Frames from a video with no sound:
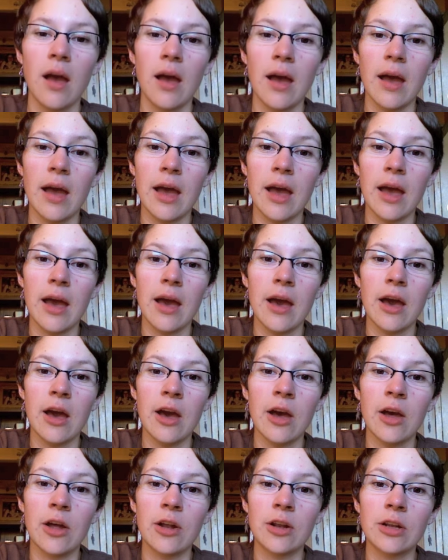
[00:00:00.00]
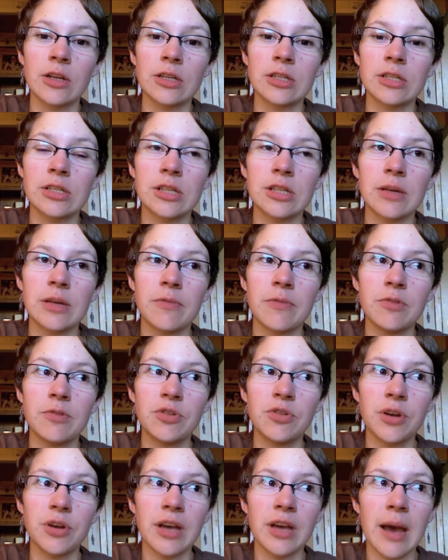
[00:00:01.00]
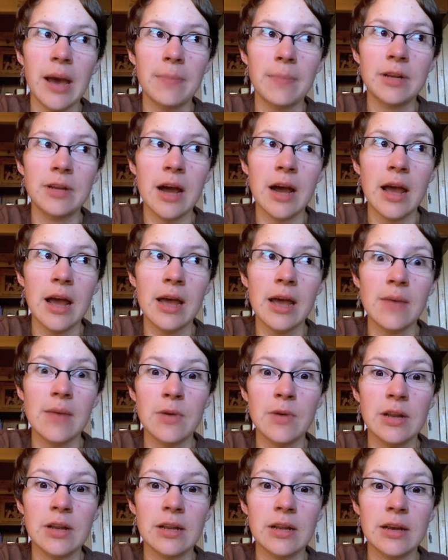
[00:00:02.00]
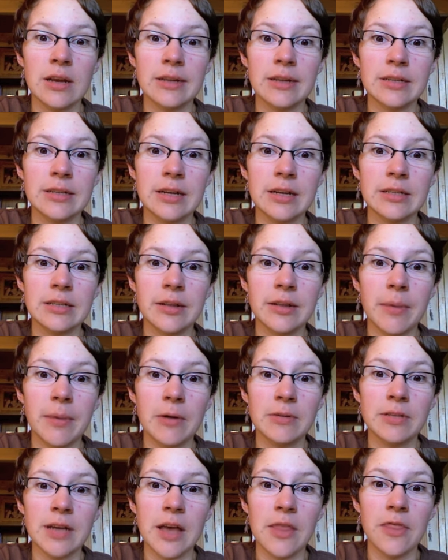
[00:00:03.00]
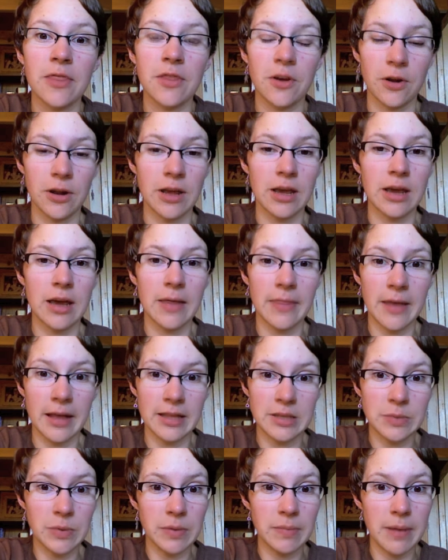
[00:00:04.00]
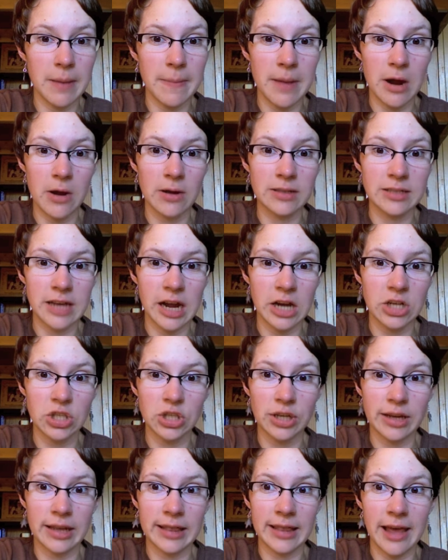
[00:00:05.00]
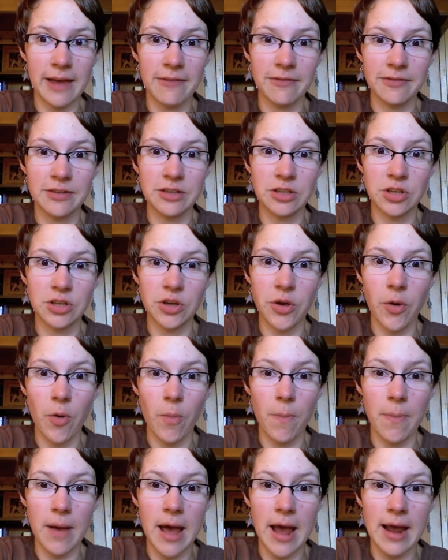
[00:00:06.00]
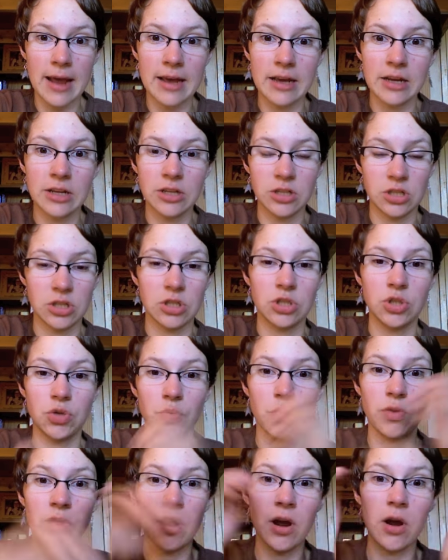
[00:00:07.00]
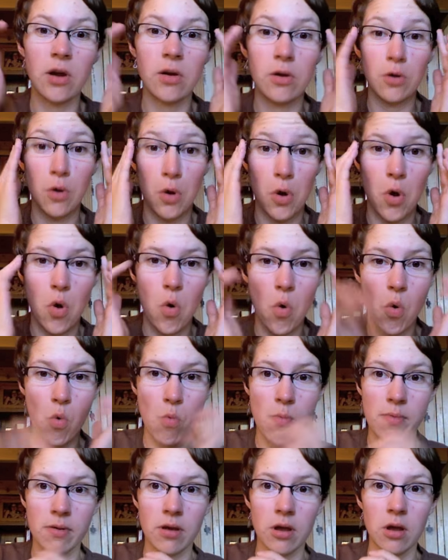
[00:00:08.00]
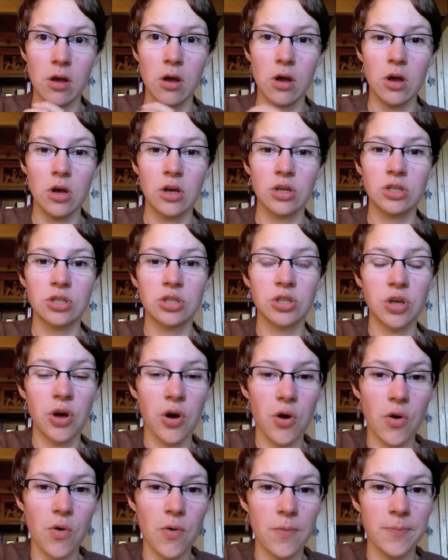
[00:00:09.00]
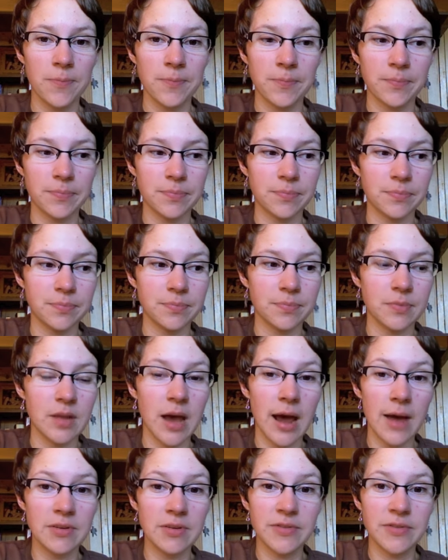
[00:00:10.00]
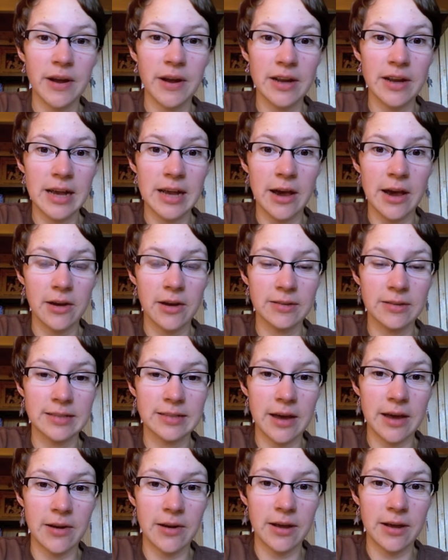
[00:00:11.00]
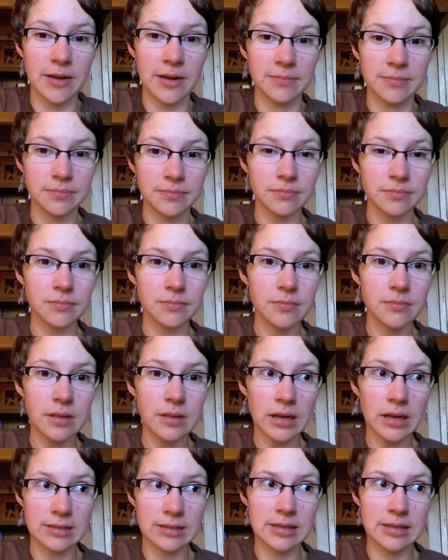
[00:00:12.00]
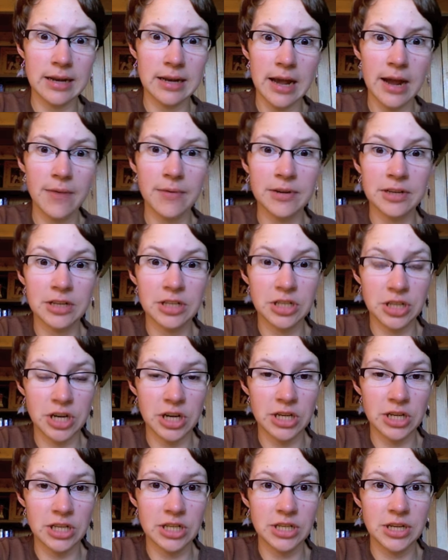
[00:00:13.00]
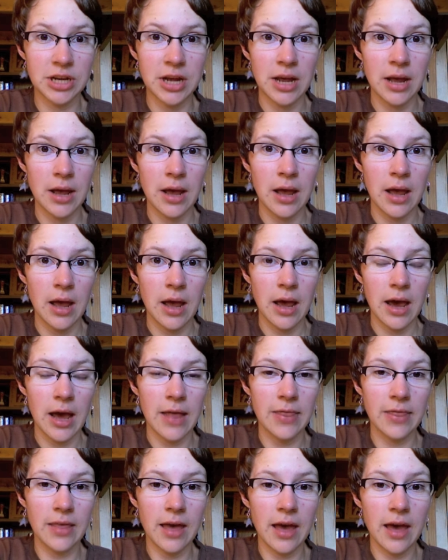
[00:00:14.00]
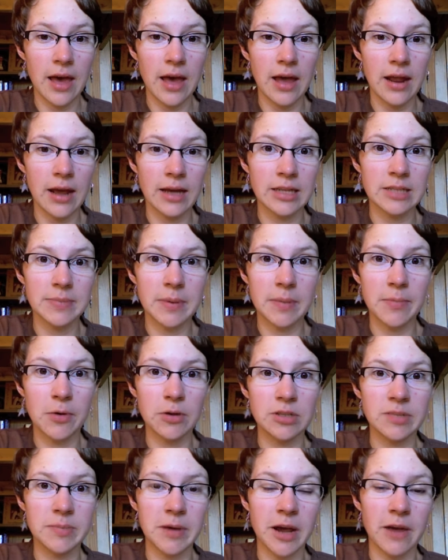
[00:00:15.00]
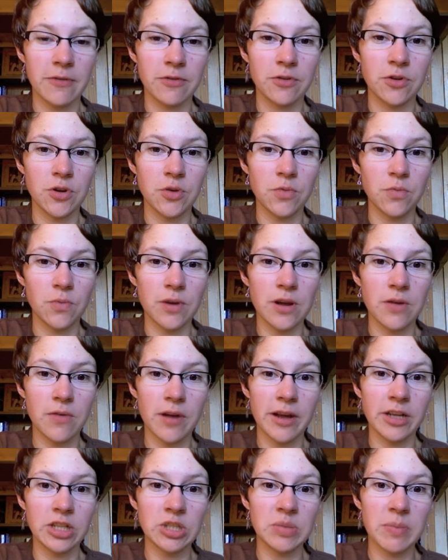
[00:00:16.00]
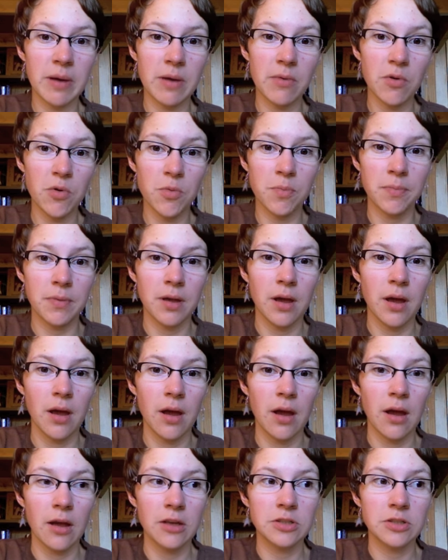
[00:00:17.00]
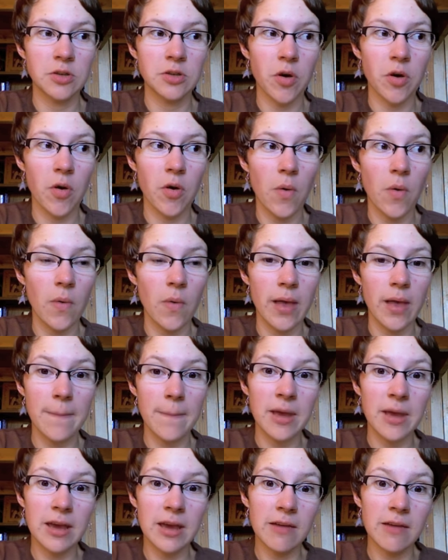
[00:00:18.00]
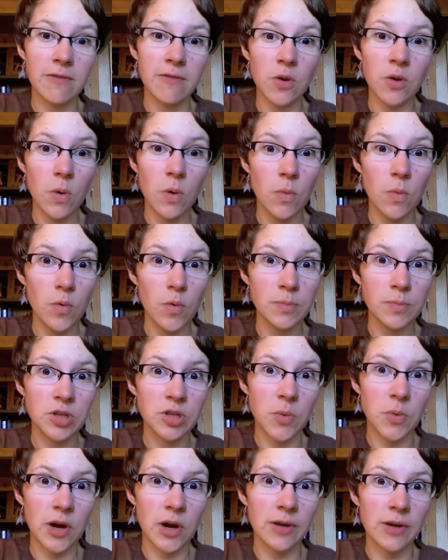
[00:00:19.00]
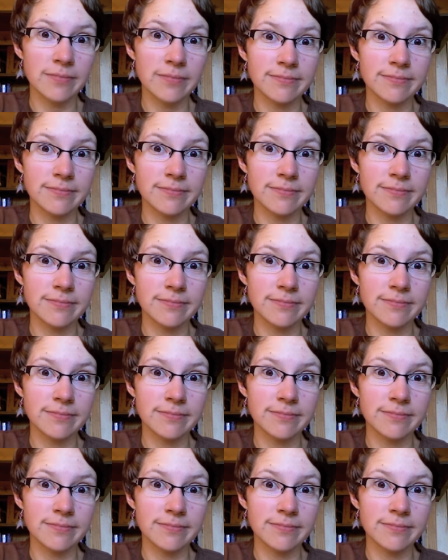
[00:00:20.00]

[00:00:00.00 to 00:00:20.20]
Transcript: And the drill kept dying and we didn't get done until about 10:30, and that's when my parents actually left to go back to their home. So, I was very tired on Saturday. Sunday I went to church, and then I spent most of my afternoon rearranging my room. So, let me give you a room tour.